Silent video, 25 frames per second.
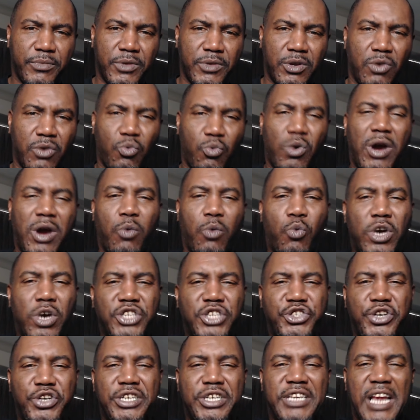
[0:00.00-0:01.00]
where once
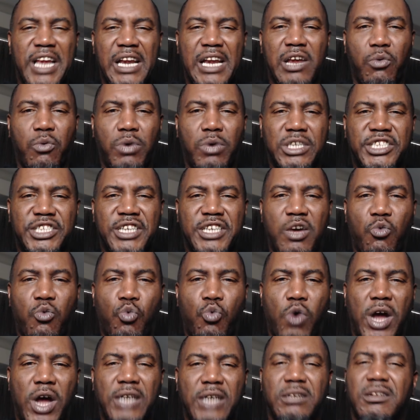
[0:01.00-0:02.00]
you're dealing with
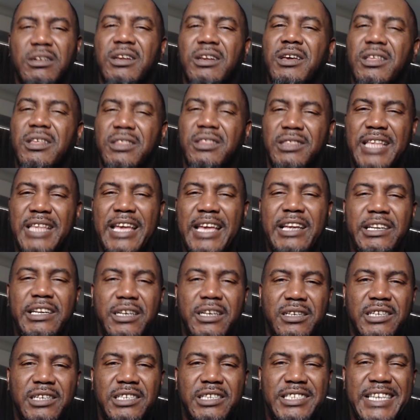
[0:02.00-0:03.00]
someone, they
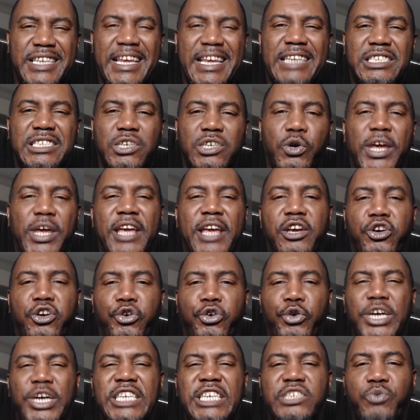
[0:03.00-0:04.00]
tend to
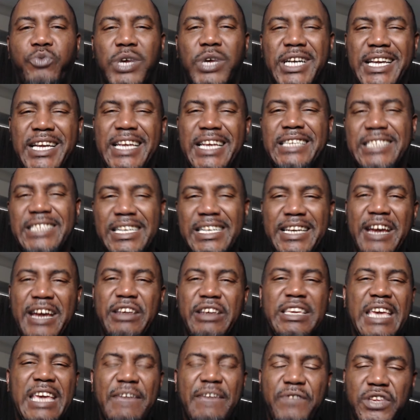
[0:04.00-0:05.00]
increase what it is that they're
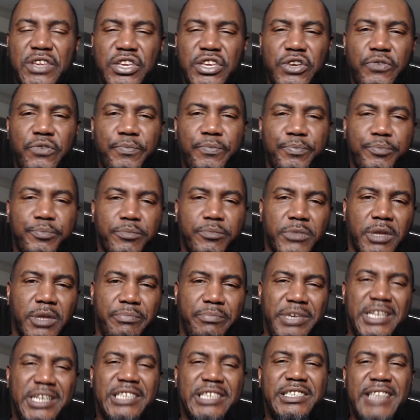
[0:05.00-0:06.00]
giving you
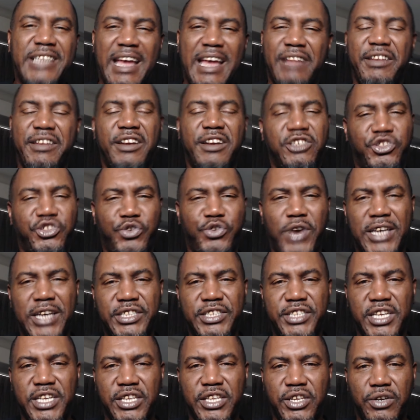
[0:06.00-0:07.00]
because now they're
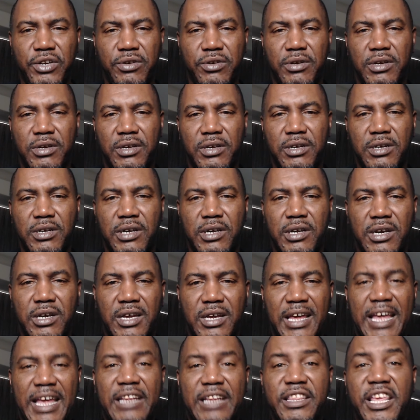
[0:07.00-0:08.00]
trusting you
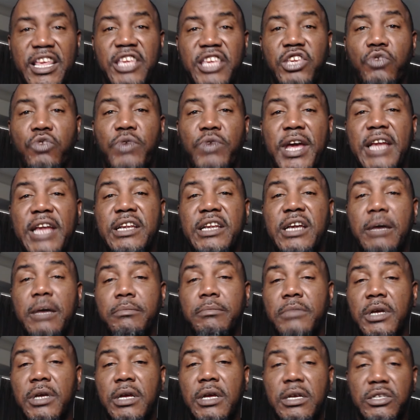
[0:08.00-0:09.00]
and then you end up
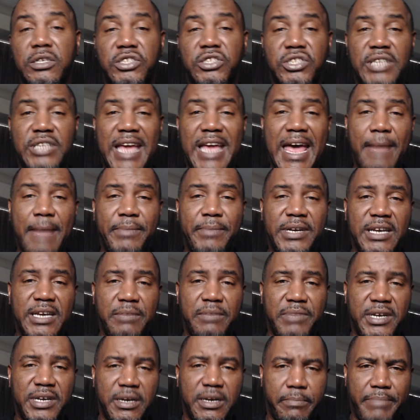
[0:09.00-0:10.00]
stabbing them
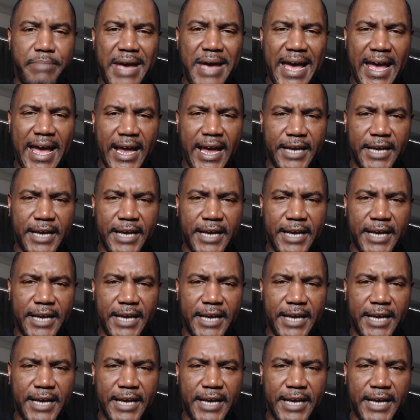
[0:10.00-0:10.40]
in the back.